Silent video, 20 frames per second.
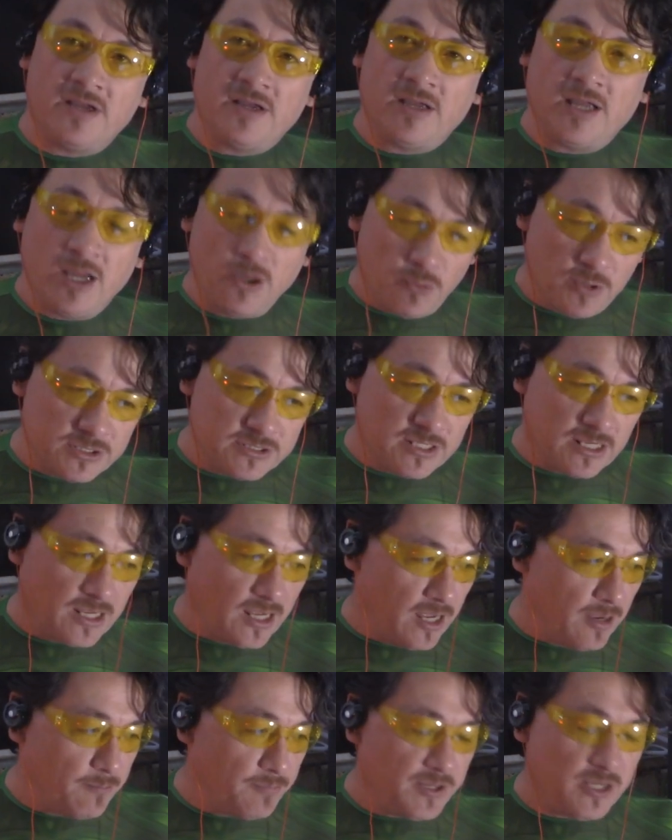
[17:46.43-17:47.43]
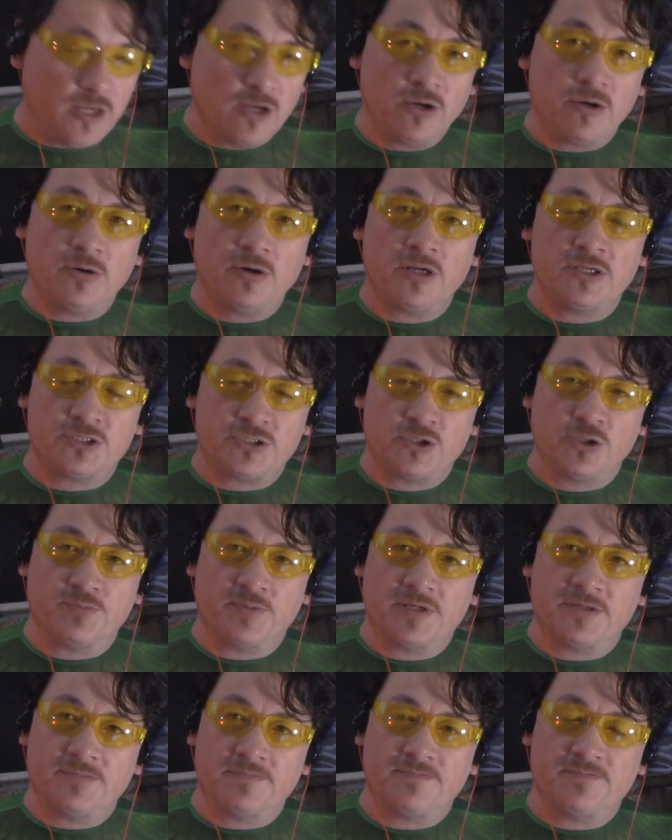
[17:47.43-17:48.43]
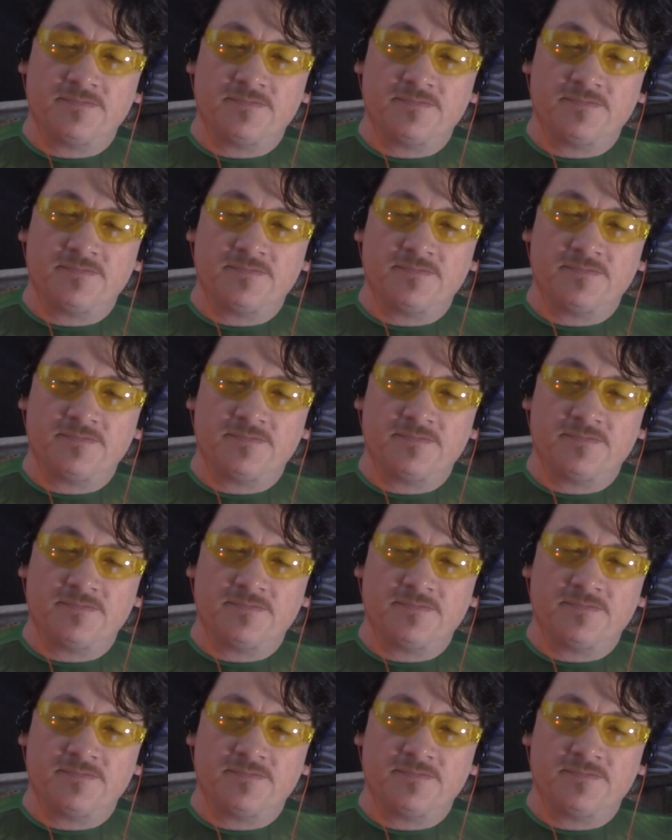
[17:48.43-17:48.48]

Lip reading: It was pure stupid.